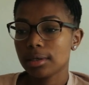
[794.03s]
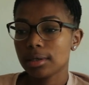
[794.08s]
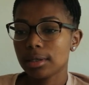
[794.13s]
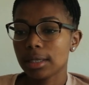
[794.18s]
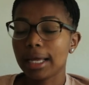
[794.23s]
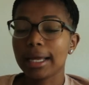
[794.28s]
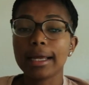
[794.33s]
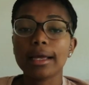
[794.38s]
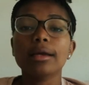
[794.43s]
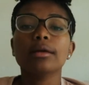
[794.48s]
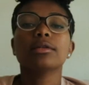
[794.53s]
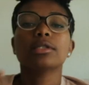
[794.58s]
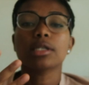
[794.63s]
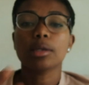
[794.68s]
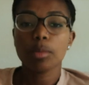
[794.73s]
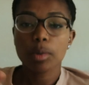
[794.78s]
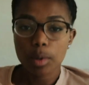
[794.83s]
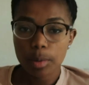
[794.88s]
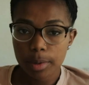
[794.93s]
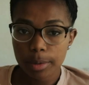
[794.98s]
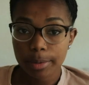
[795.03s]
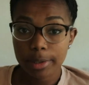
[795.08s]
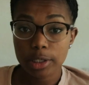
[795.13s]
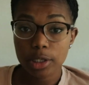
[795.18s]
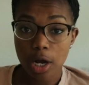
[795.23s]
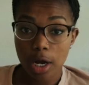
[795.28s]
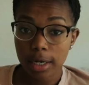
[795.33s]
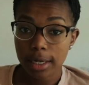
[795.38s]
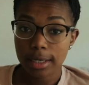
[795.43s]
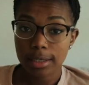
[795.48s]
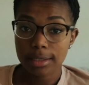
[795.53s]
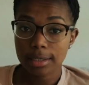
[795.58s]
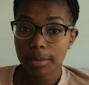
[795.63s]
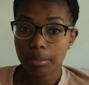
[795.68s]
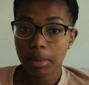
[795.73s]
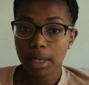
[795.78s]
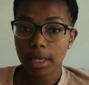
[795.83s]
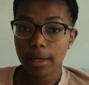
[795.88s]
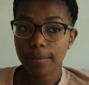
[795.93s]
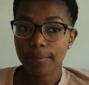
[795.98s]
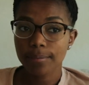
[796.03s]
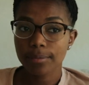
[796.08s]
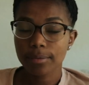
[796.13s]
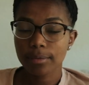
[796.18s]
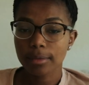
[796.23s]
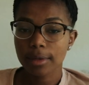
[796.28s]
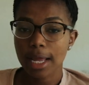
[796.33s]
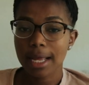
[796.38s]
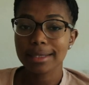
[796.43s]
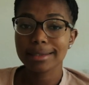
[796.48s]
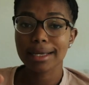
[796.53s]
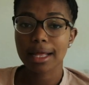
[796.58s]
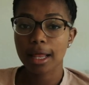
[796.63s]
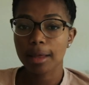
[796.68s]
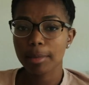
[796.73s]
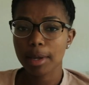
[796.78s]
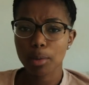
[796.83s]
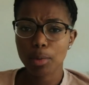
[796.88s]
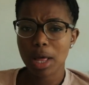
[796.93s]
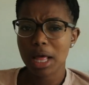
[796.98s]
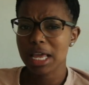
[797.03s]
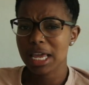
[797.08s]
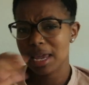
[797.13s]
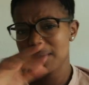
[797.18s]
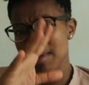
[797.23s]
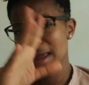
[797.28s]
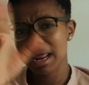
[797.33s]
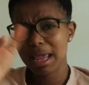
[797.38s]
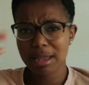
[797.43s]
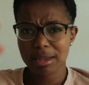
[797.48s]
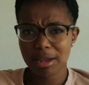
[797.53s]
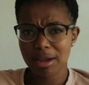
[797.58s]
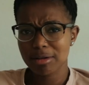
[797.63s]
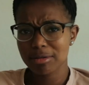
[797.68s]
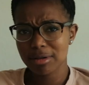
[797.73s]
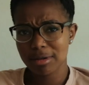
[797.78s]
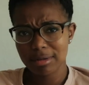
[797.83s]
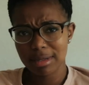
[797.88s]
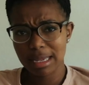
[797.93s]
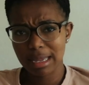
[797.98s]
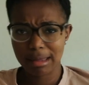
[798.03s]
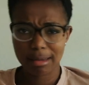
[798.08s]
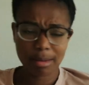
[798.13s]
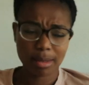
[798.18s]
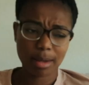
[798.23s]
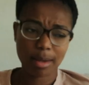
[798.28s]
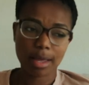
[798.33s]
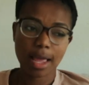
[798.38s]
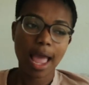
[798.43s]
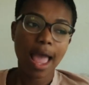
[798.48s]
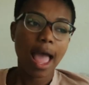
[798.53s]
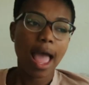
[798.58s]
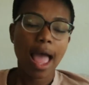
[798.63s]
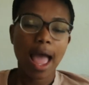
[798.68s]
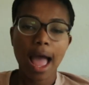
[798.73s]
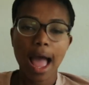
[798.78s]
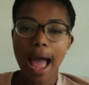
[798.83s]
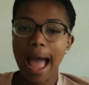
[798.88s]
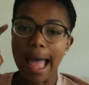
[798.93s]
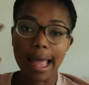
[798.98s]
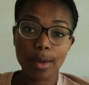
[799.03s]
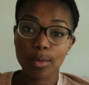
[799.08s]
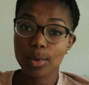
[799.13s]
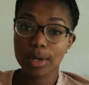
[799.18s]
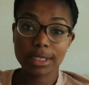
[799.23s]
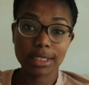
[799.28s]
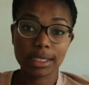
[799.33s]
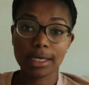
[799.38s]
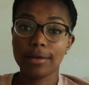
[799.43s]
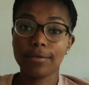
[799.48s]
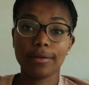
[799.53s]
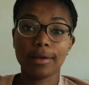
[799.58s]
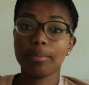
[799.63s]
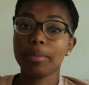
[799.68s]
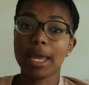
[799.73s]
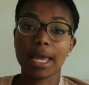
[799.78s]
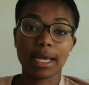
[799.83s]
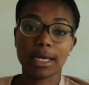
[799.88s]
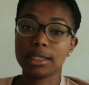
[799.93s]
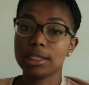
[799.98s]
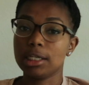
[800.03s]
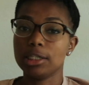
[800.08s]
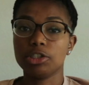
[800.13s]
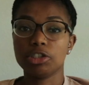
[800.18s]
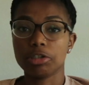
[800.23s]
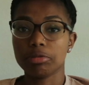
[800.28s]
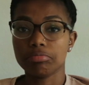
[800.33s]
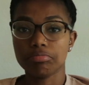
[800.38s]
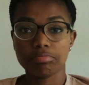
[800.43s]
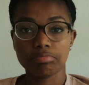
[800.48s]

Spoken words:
like, someone would be talking to me and telling me, well, Imani, don't do it. I wasn't even paying attention.